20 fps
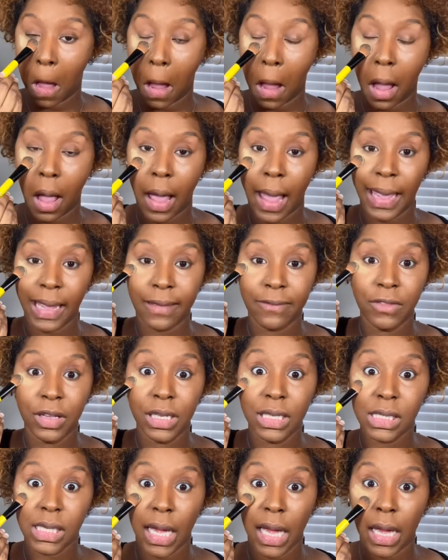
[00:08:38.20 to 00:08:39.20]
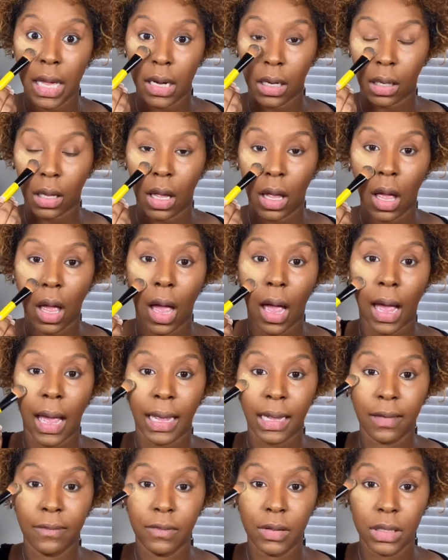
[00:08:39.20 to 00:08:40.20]
I can feel his head. I
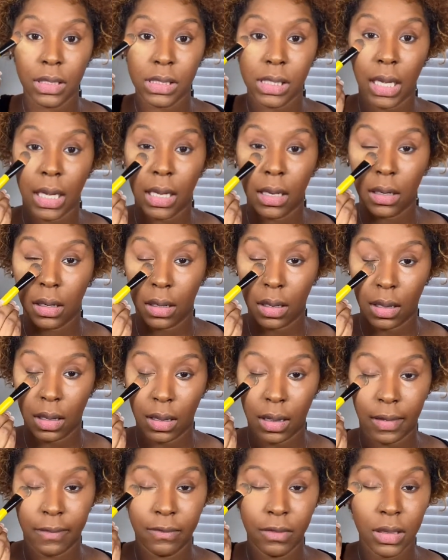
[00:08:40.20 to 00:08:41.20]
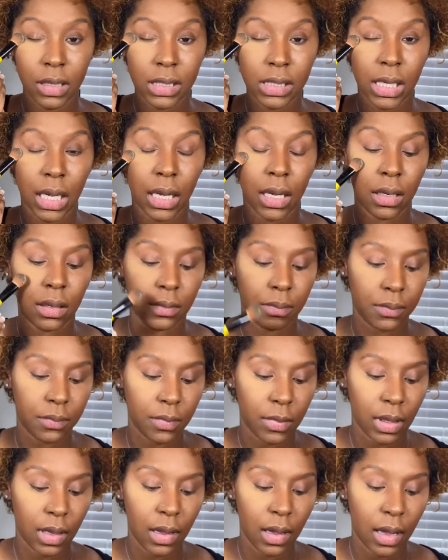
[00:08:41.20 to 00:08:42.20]
can feel his head. Feel his head.
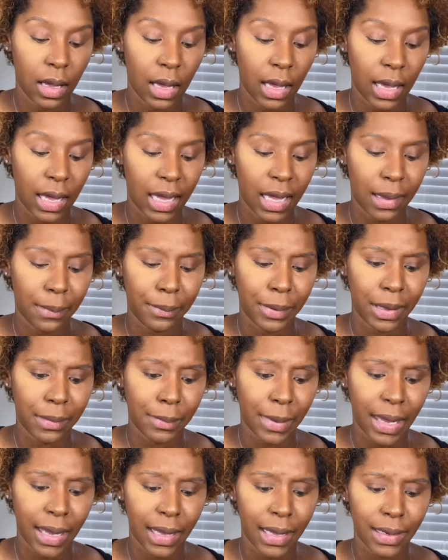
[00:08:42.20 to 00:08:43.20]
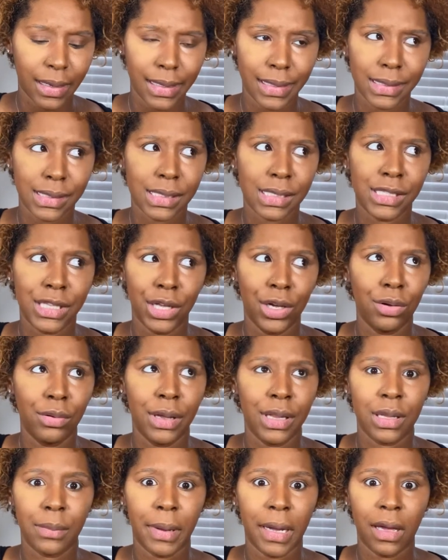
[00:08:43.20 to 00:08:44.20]
And big man is still
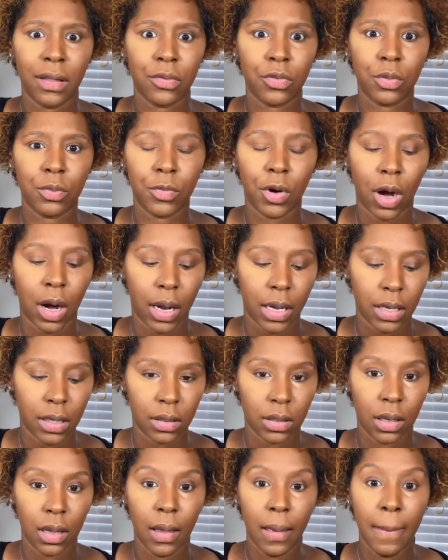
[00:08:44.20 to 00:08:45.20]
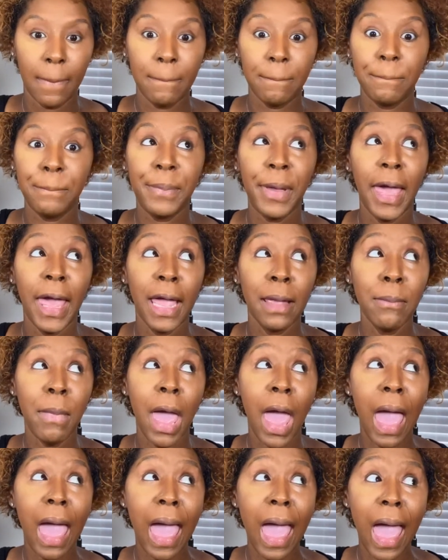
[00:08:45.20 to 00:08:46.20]
in the bathroom crying. Big
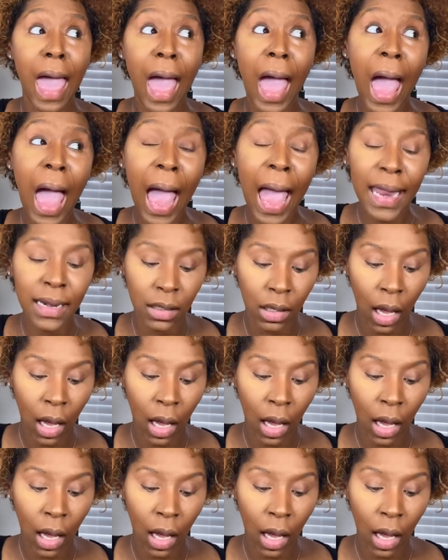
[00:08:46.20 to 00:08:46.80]
man!